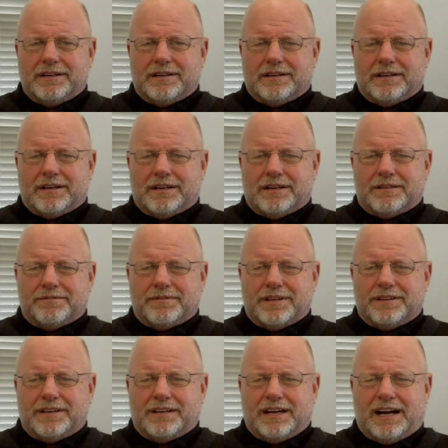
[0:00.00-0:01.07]

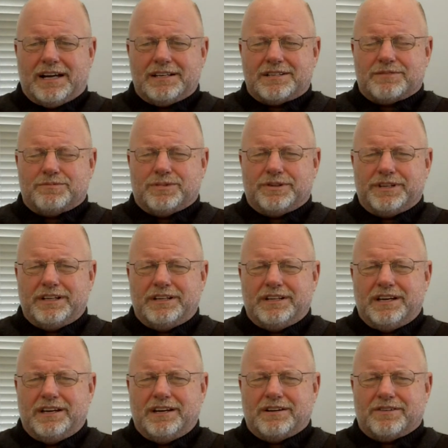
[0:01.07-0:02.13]
The guys will need to
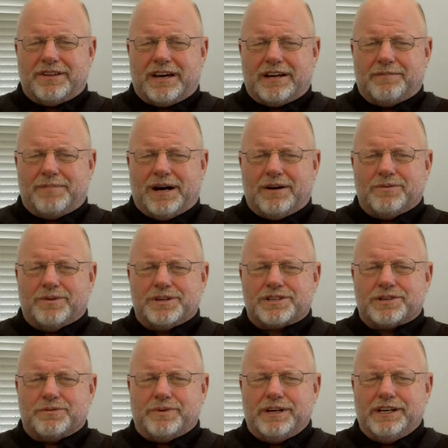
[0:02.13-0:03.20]
hear that about
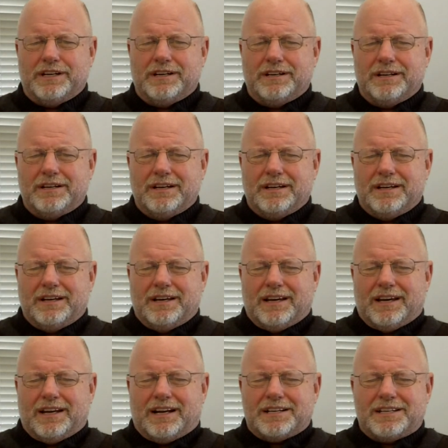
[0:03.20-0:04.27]
once a week.
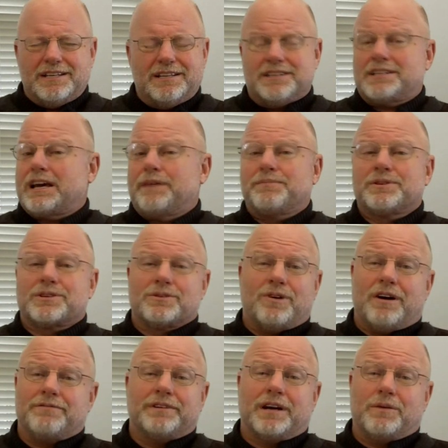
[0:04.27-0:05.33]
And I see this happen so
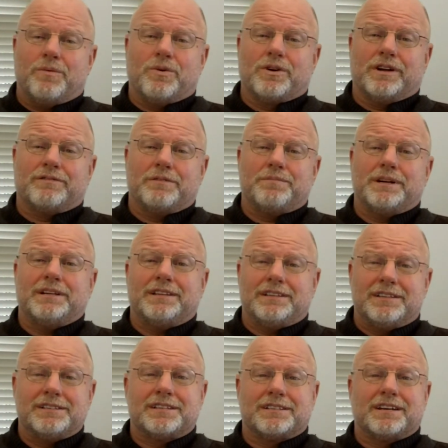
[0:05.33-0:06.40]
often, I warn everybody that
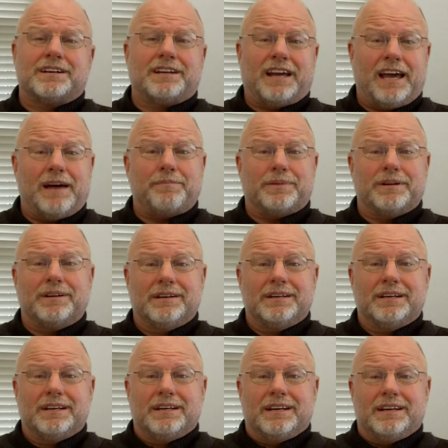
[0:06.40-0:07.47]
this is going to happen.
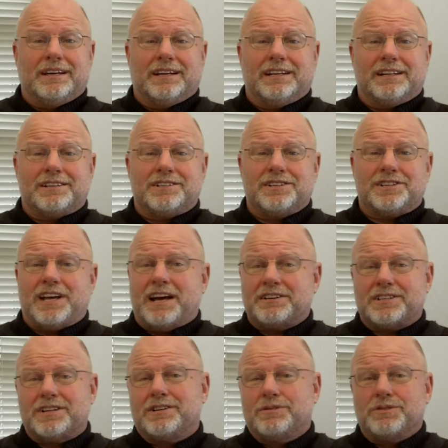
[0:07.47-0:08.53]
And it just
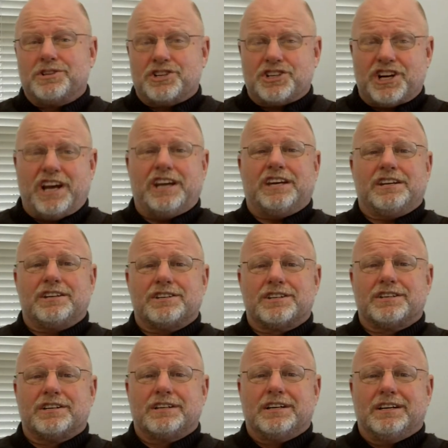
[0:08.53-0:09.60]
has to do with
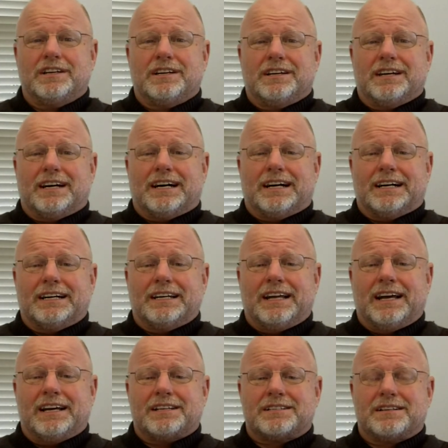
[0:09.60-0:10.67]
change. It
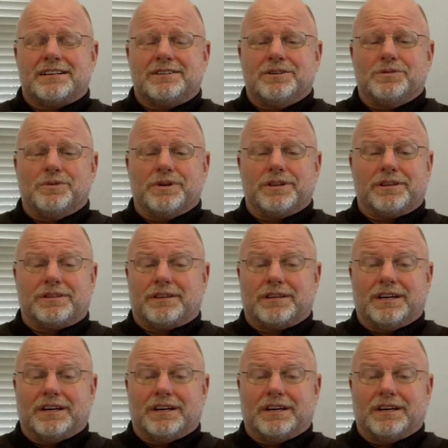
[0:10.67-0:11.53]
has to do with